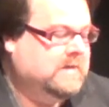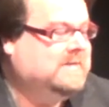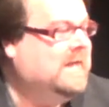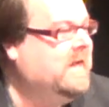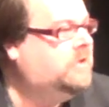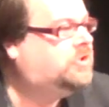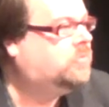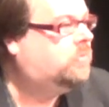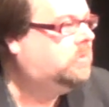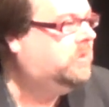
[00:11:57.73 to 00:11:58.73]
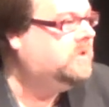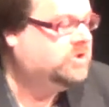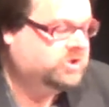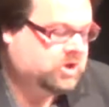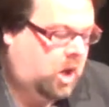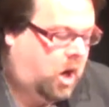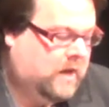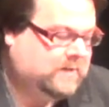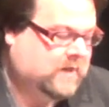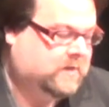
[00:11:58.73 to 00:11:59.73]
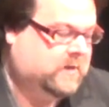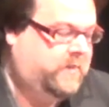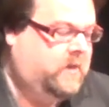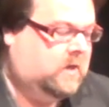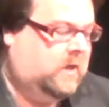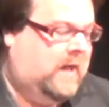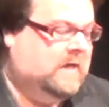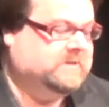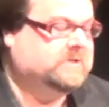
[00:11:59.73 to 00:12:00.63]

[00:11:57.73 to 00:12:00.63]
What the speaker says: teach religious content in their class